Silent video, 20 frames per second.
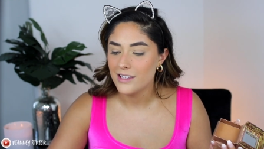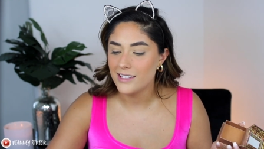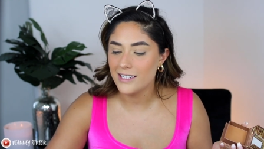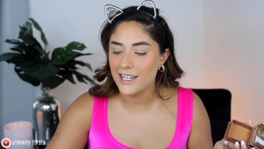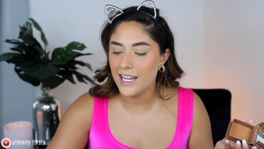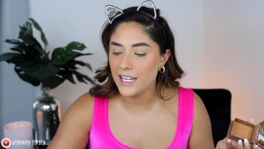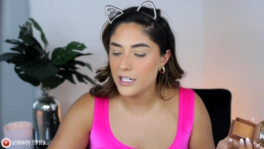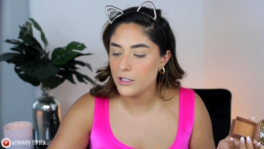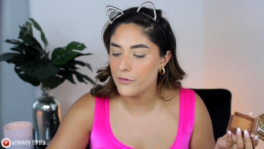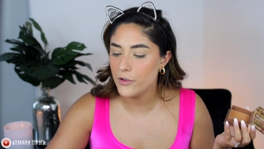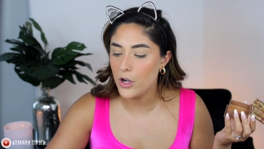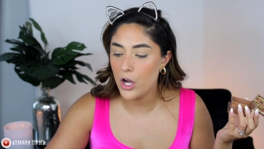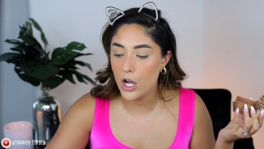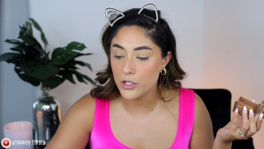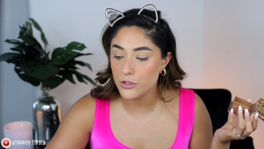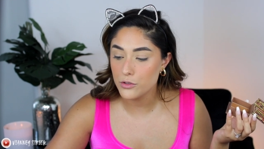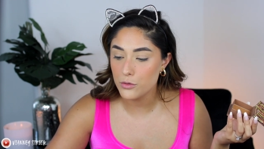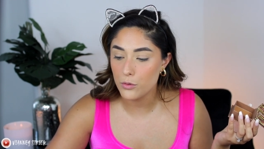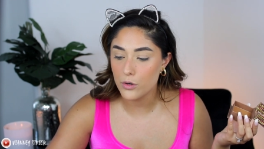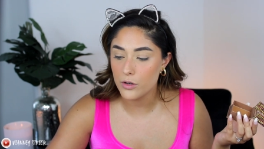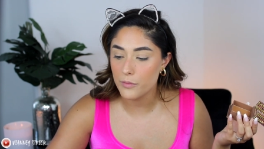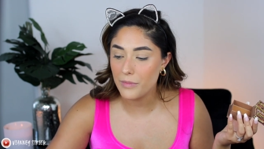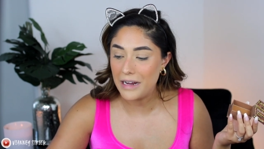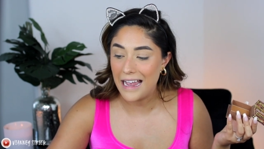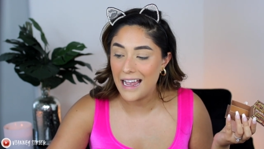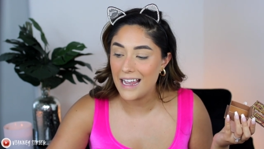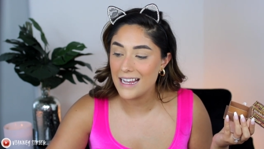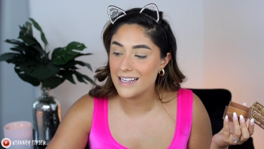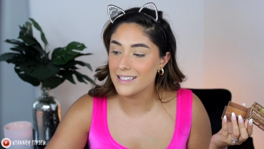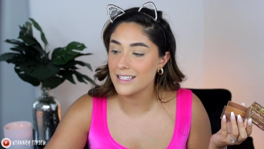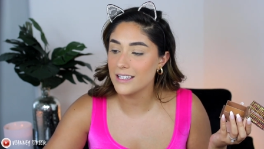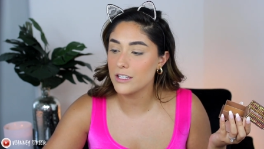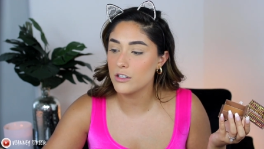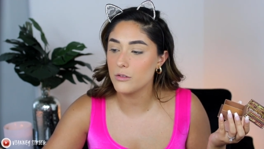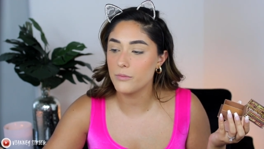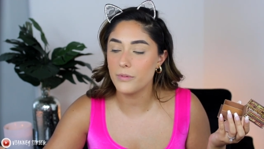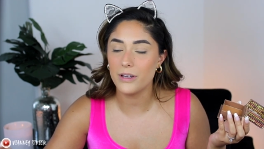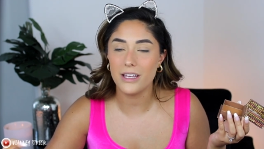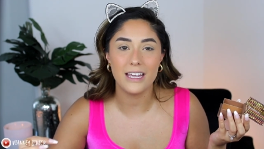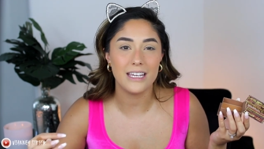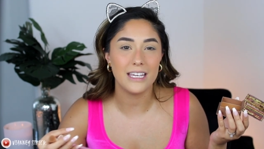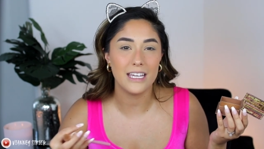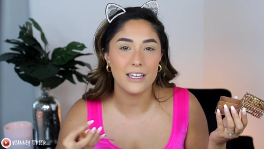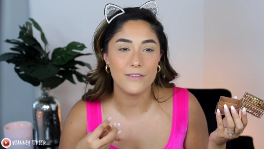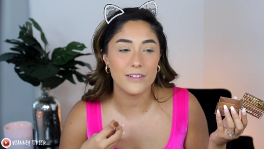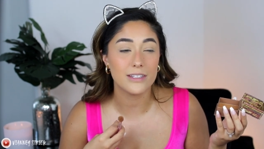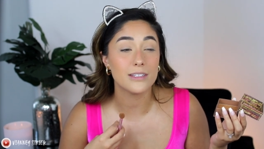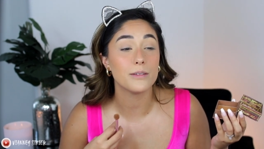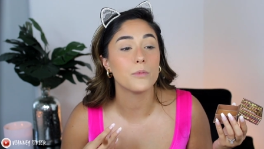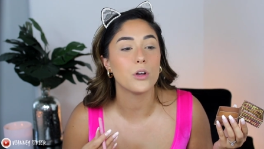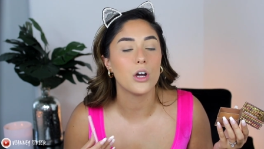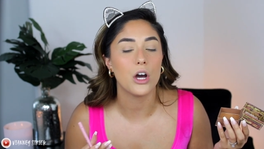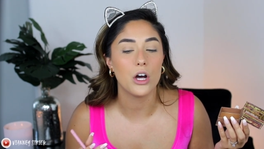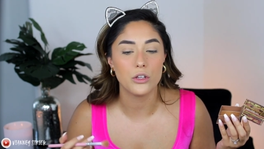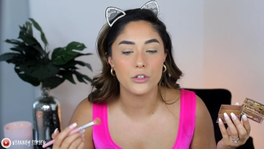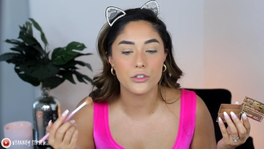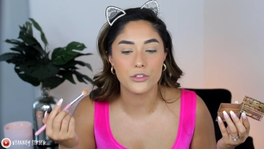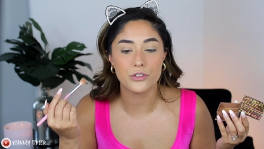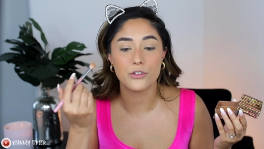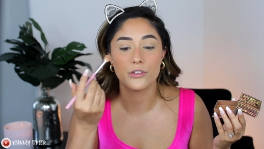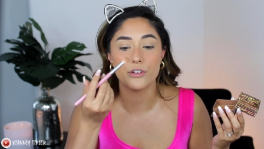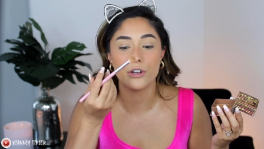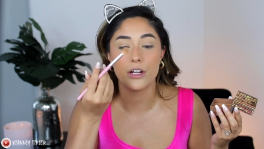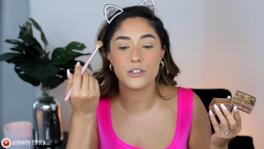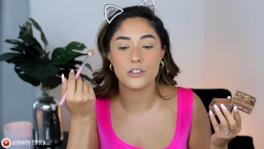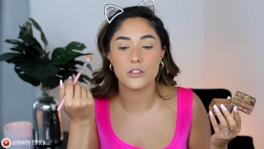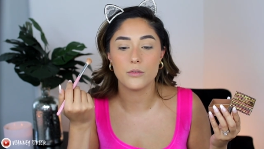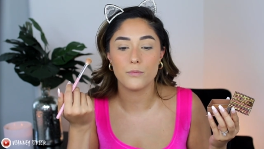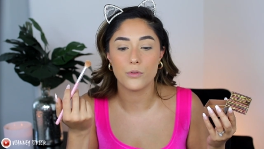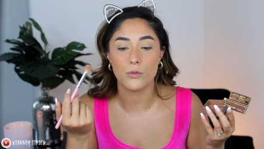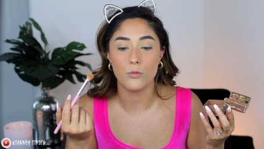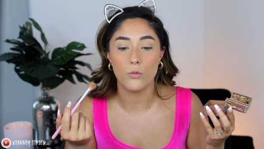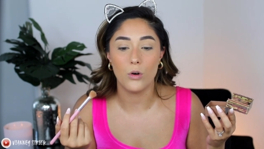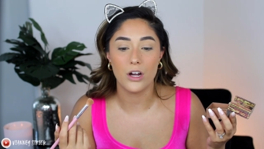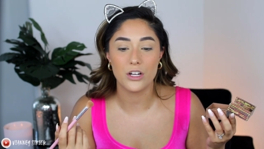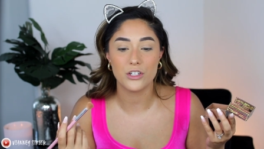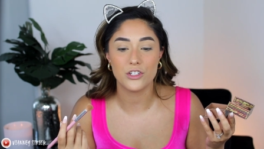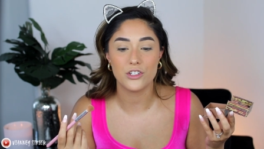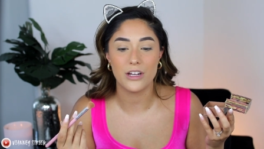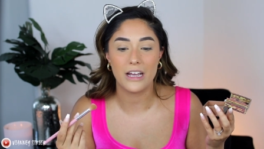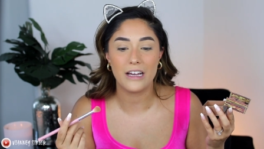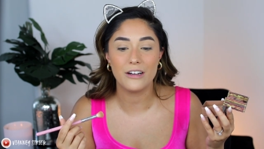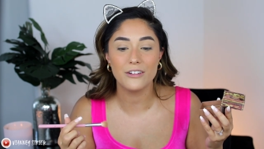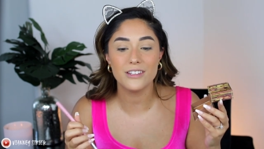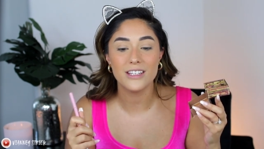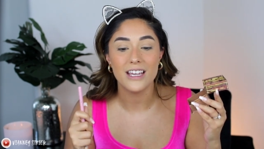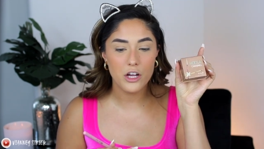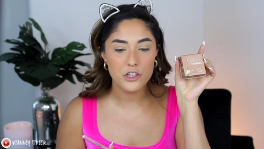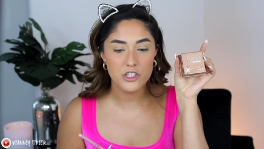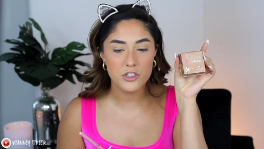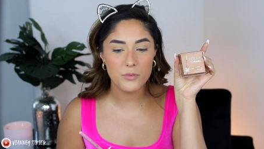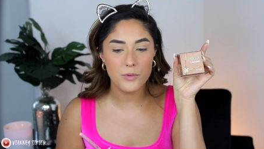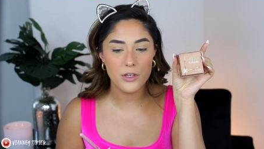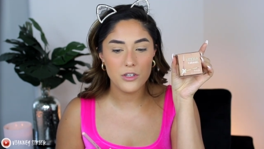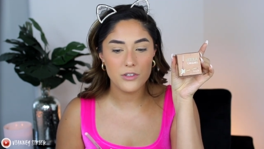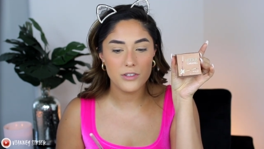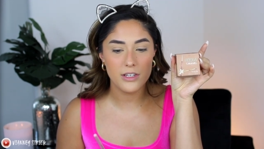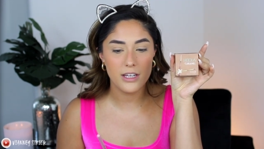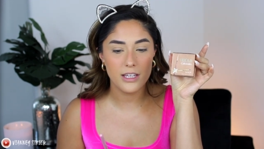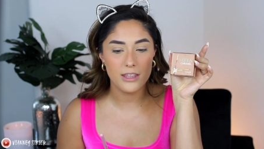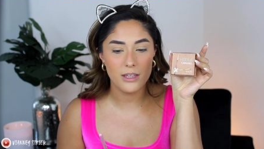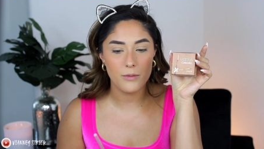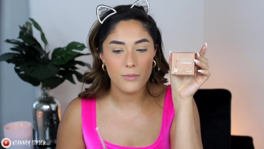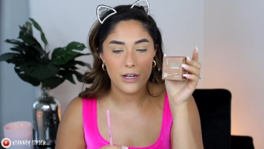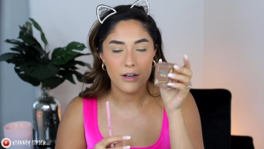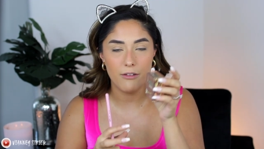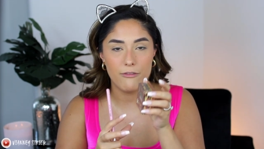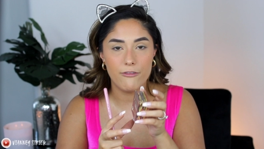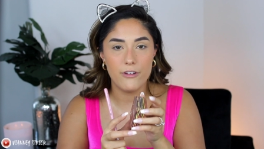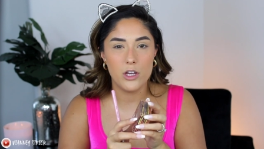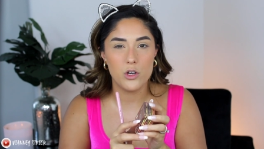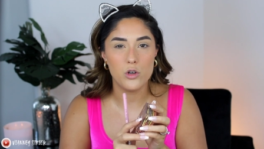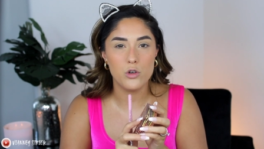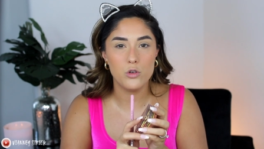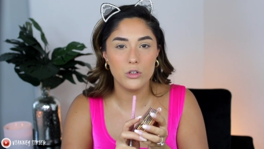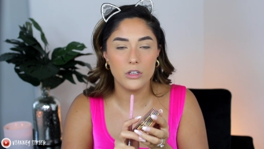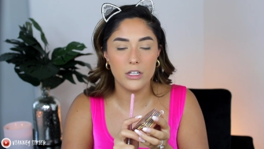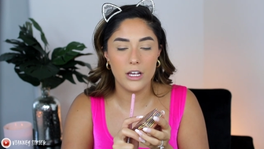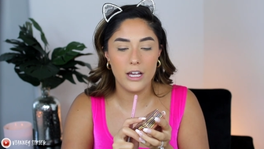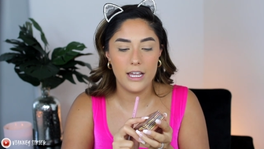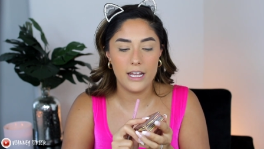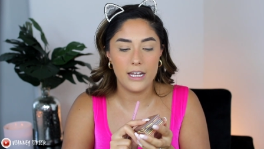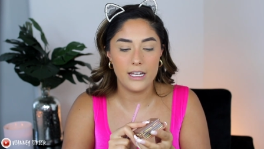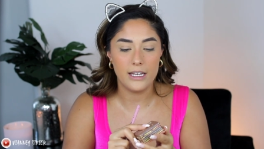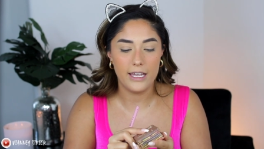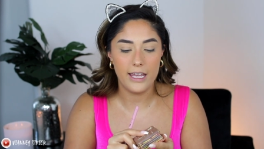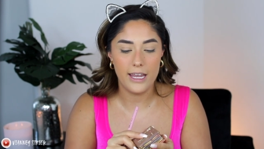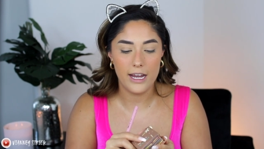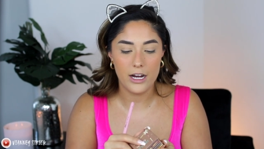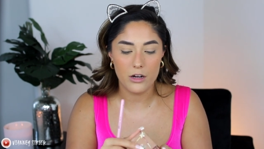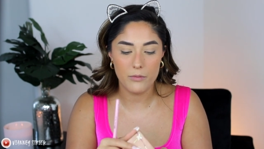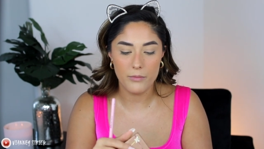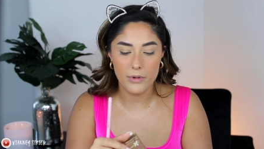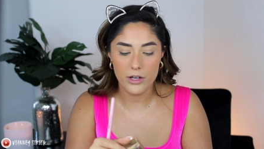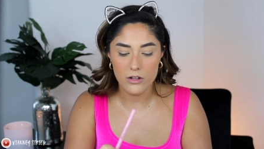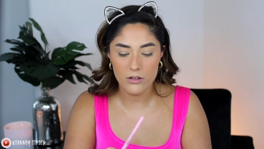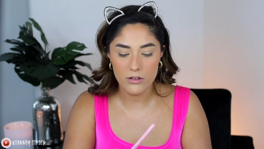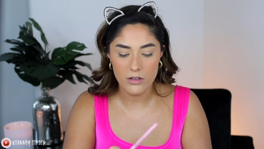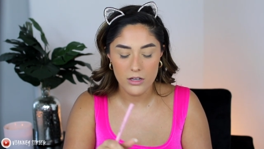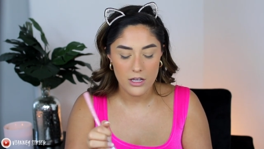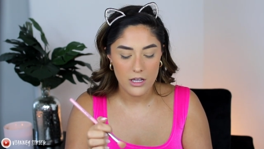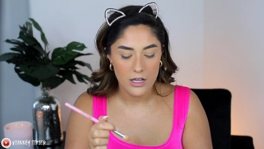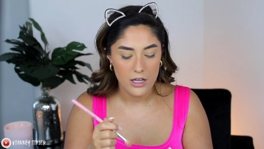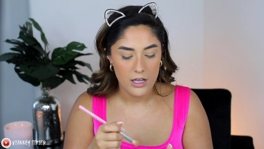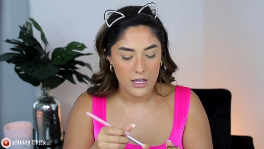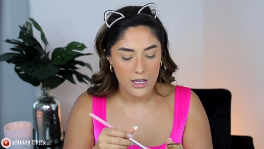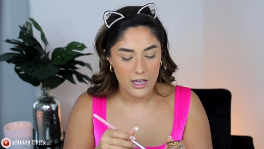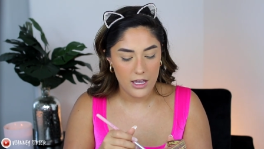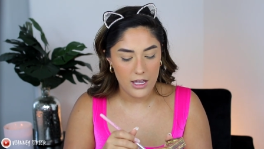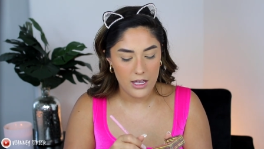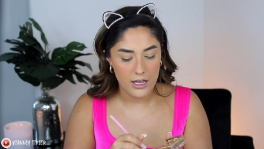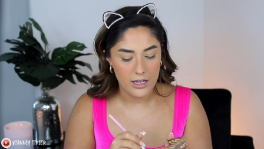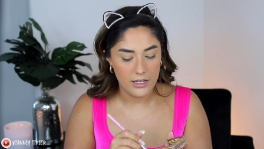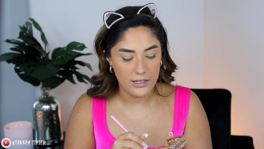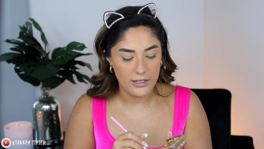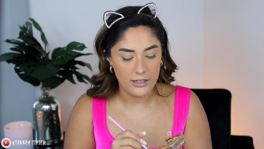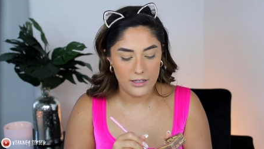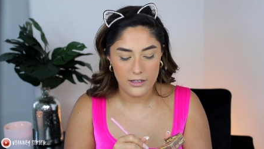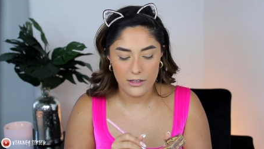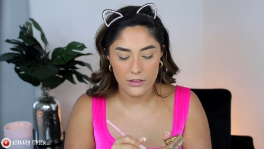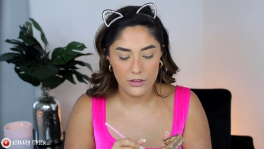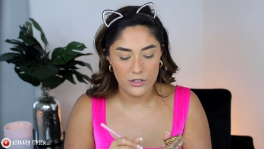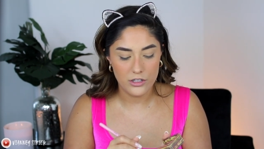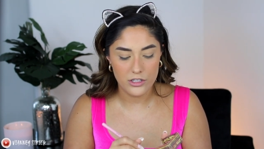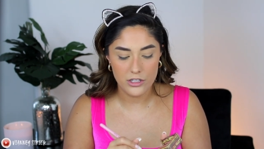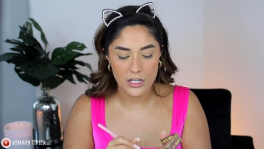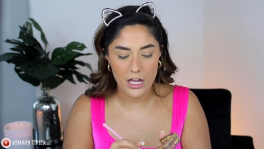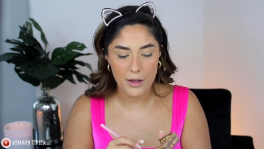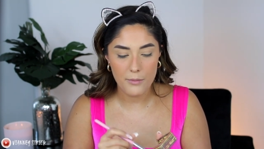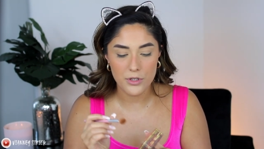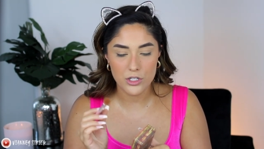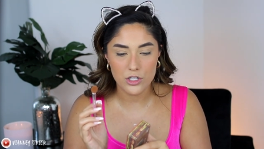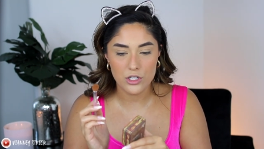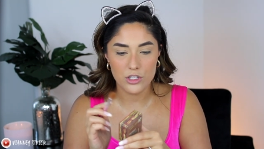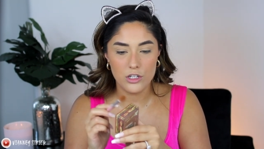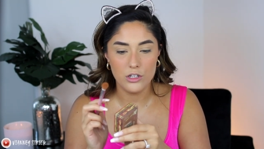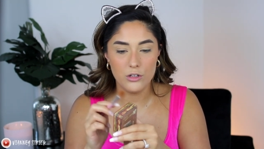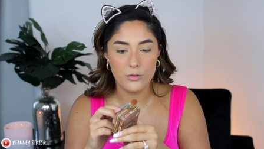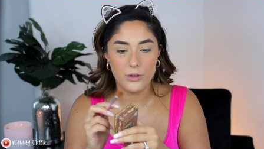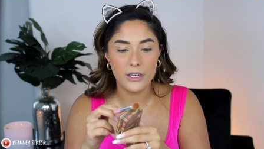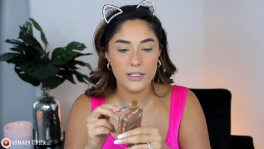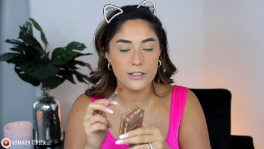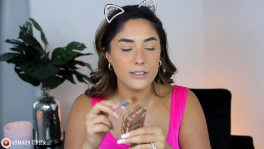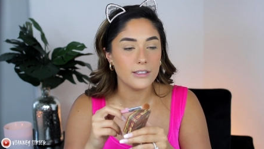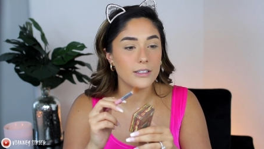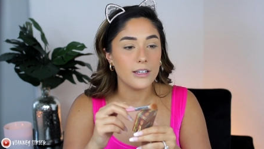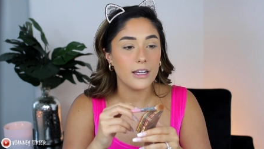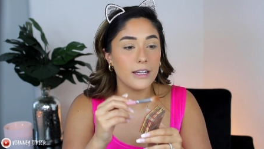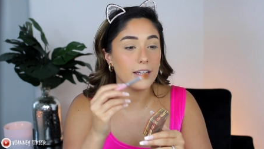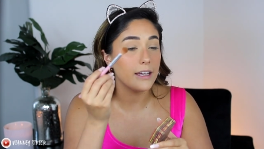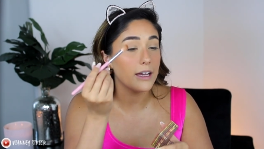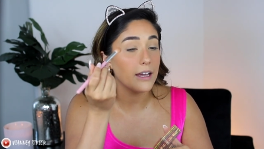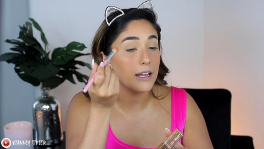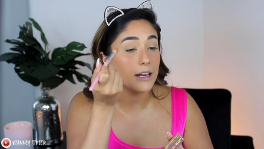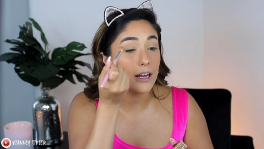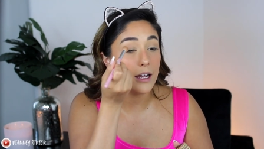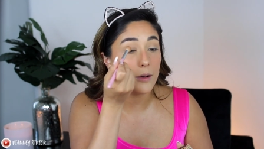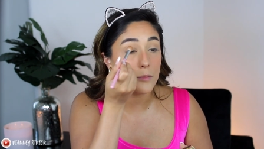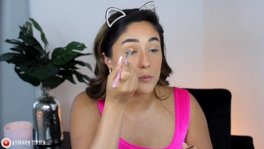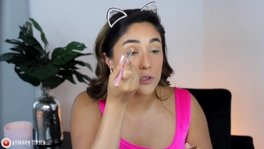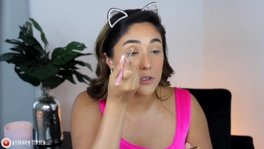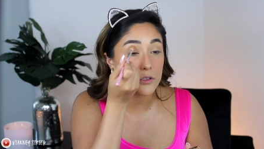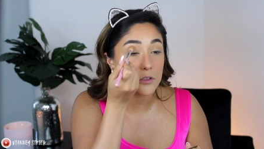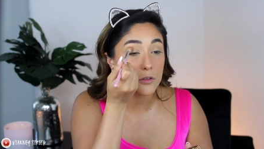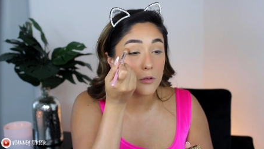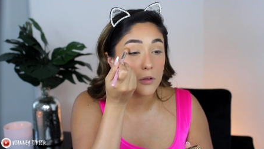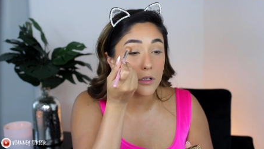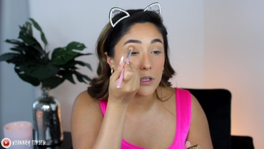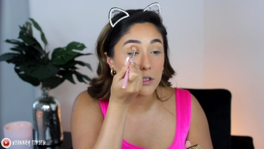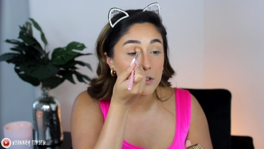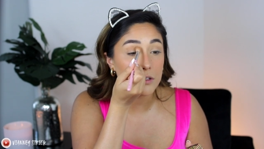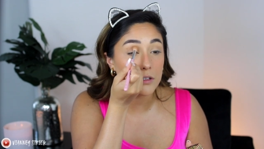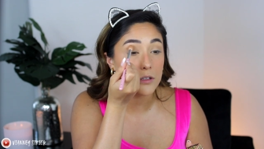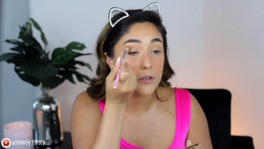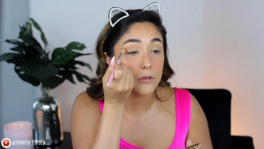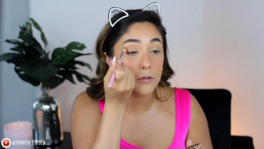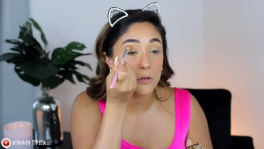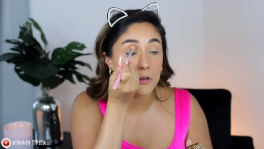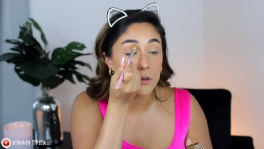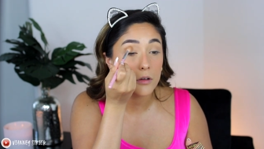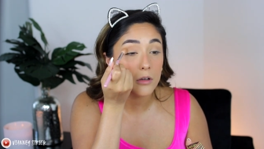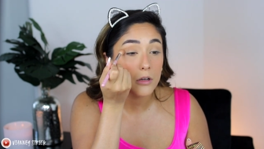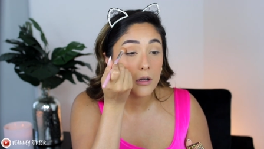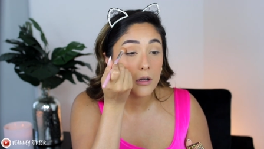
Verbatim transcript: to kind of contour my eyes a little bit and give it some color so they're not super washed out. I'll just be using the Benefit Hoola in Caramel and there's not much to it. Again, I'm just going to